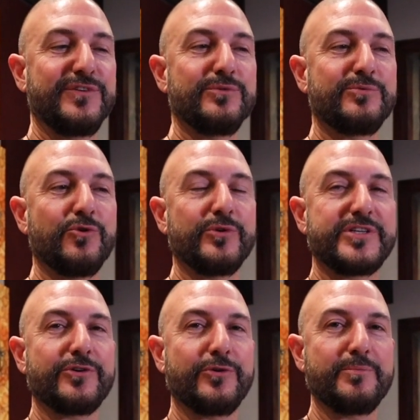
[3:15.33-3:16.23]
go into
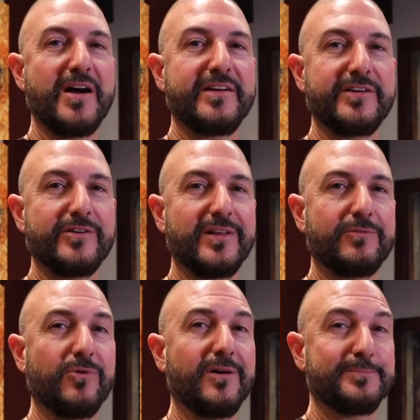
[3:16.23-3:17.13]
your own mind and you're
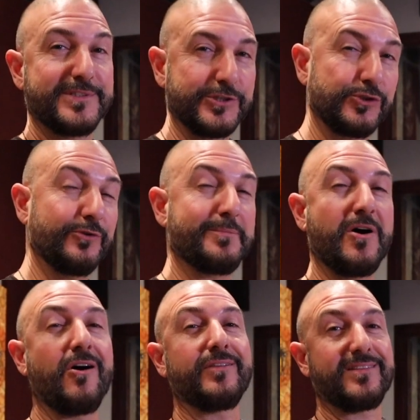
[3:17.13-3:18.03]
like, well, I'm going to show them
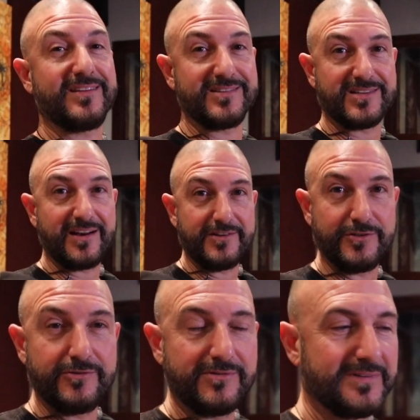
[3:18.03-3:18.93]
all the things that I
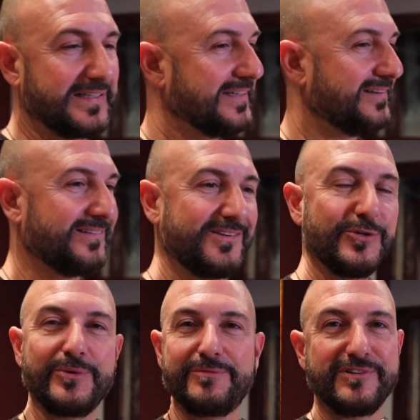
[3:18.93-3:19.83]
do,
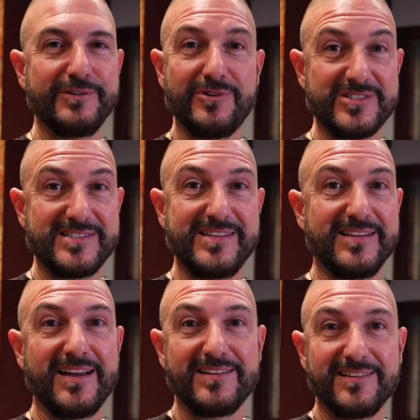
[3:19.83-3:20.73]
no one really wants to see
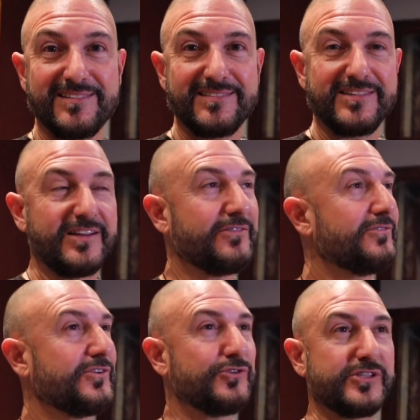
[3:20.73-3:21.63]
that. They
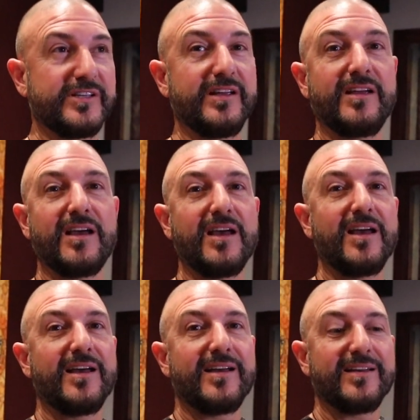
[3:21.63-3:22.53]
usually,
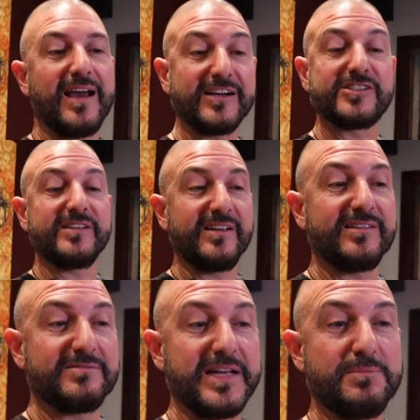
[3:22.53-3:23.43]

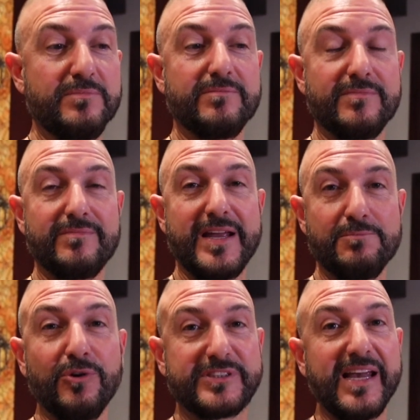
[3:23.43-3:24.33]
actually, in
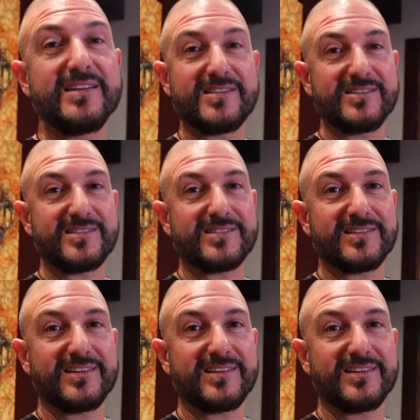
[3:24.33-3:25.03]
most cases,